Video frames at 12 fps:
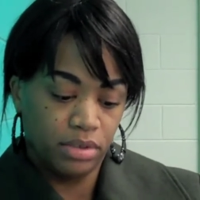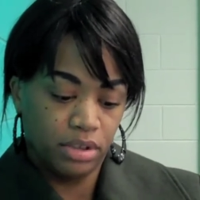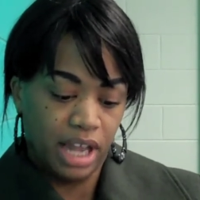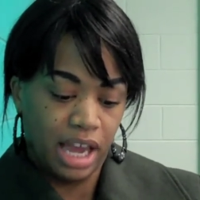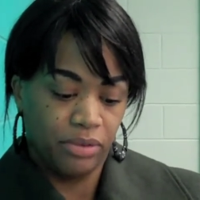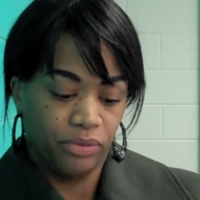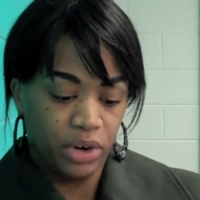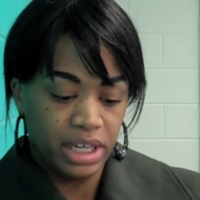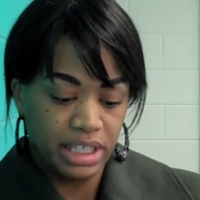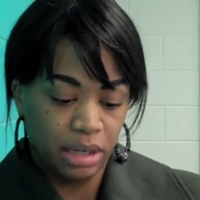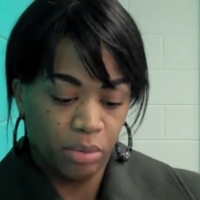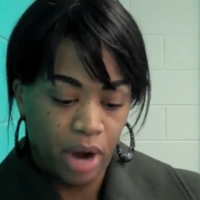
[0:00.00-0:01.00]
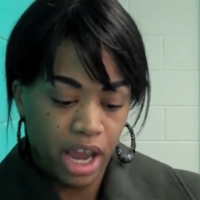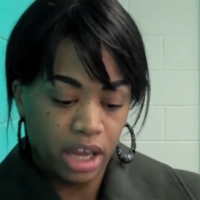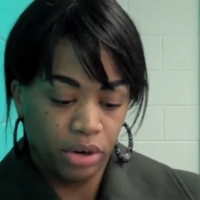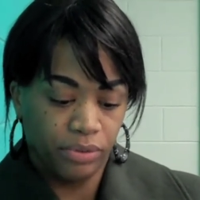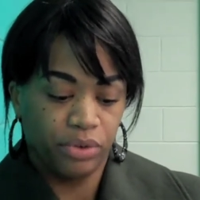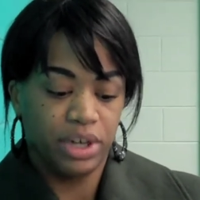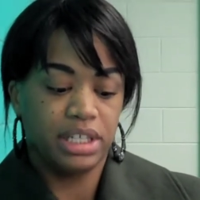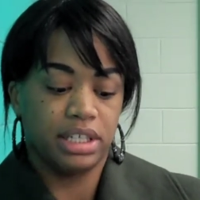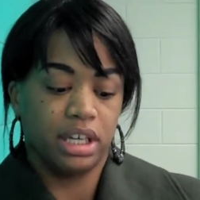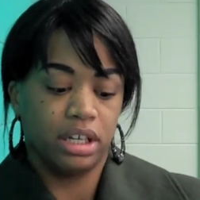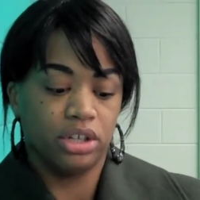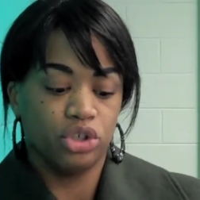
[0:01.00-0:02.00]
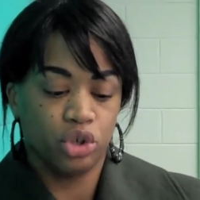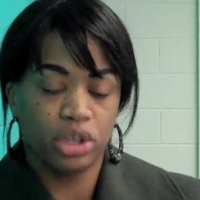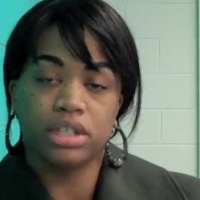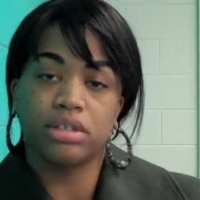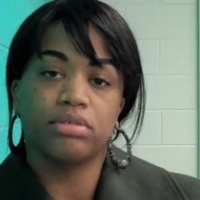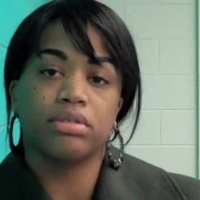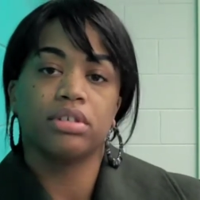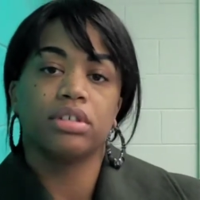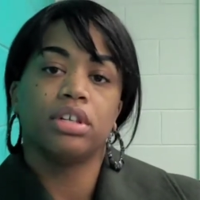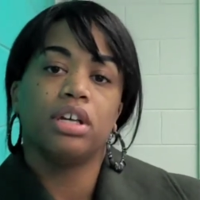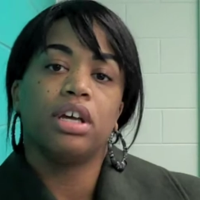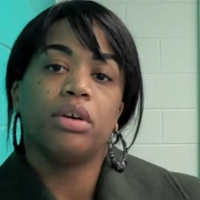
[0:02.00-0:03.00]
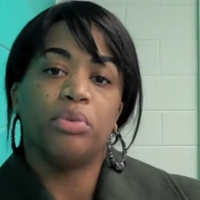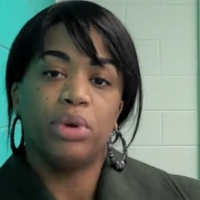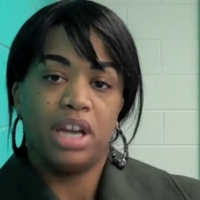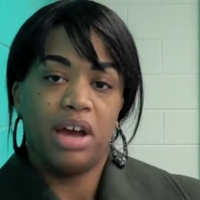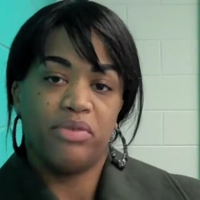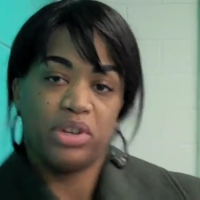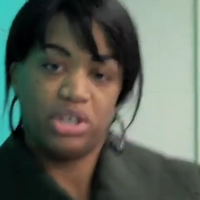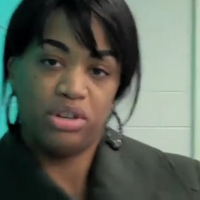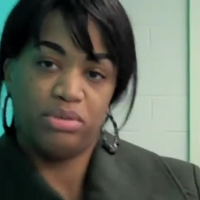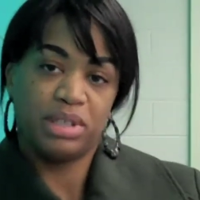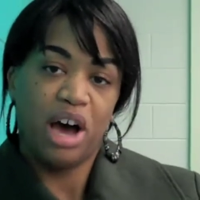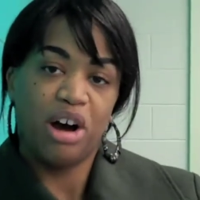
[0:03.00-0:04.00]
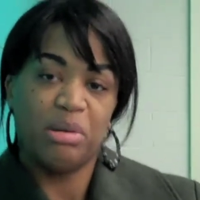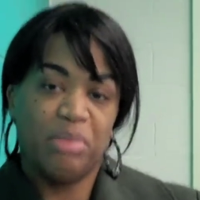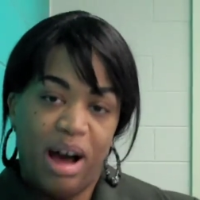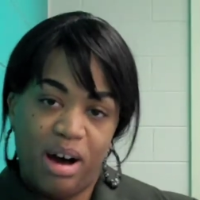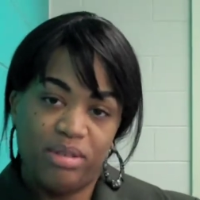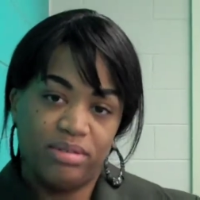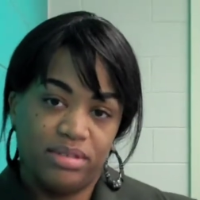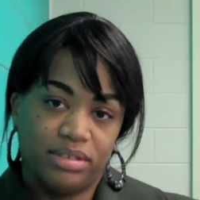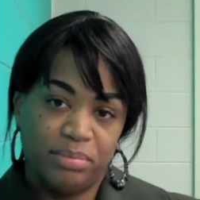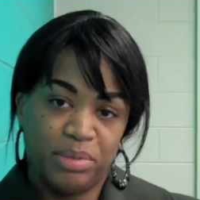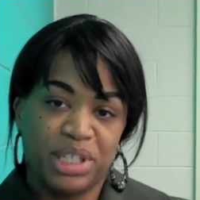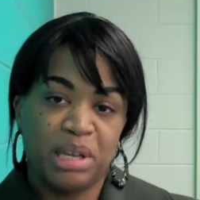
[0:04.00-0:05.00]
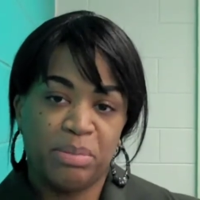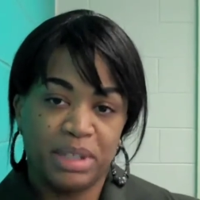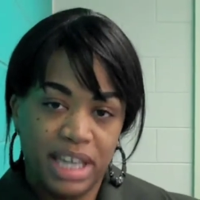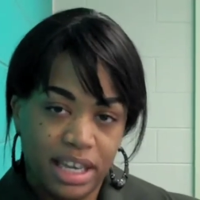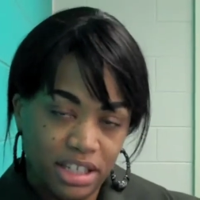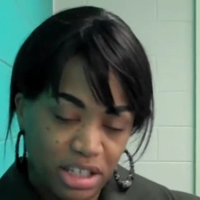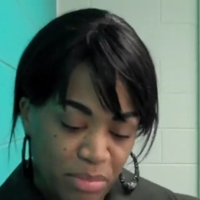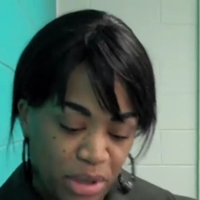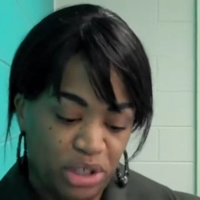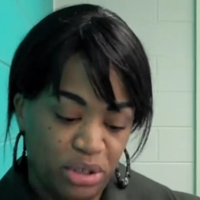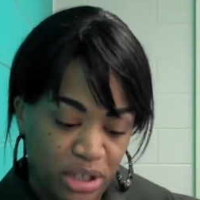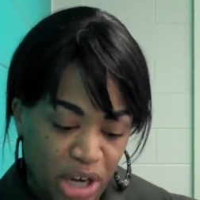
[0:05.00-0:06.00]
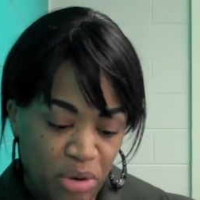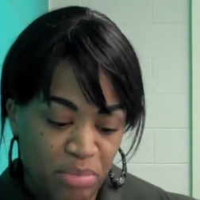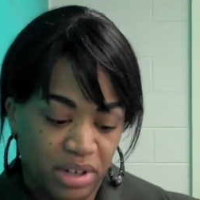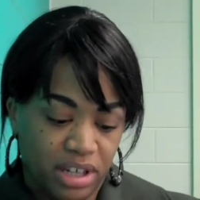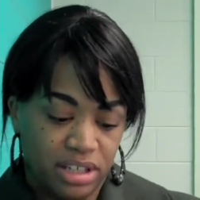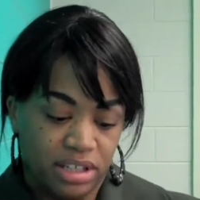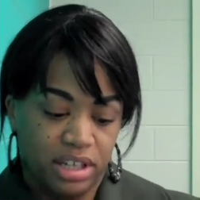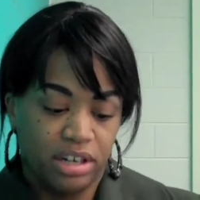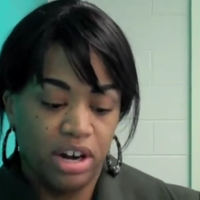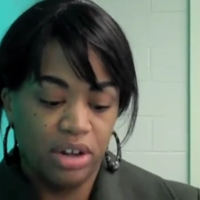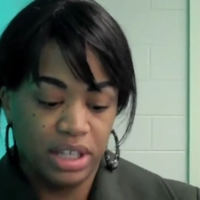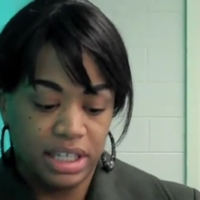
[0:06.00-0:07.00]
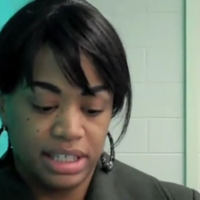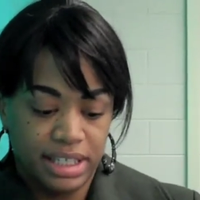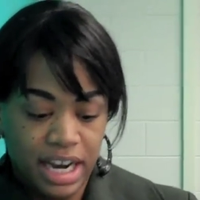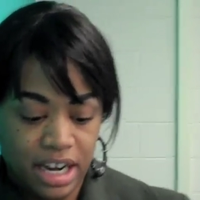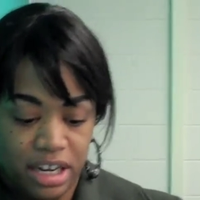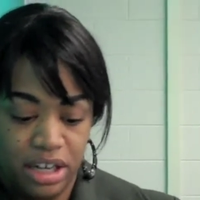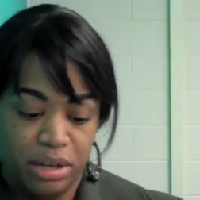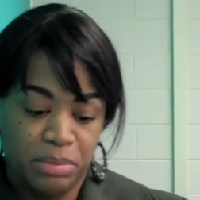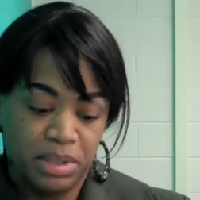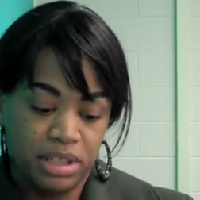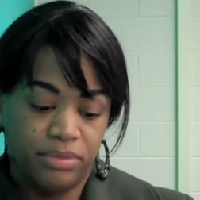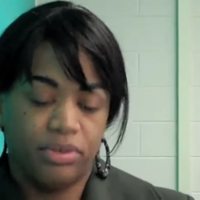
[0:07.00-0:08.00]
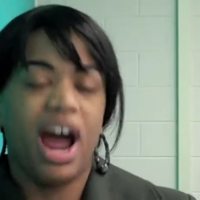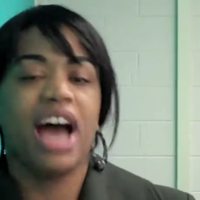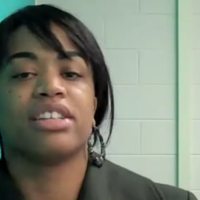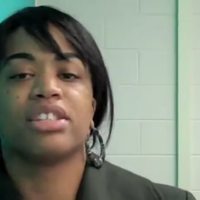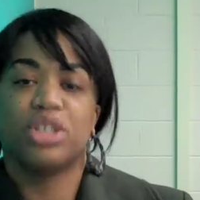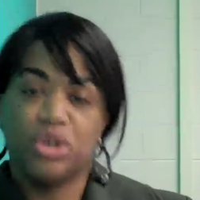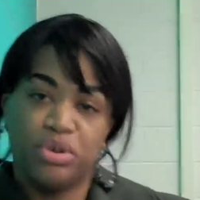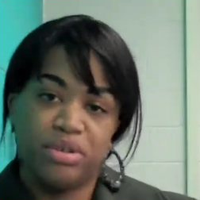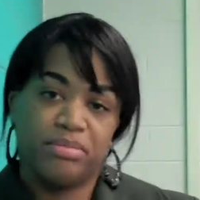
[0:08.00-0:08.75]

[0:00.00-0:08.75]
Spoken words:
like freezing rain or freezing drizzle whenever you talk about precipitation, but you don't, because they're only synonyms for ice storm.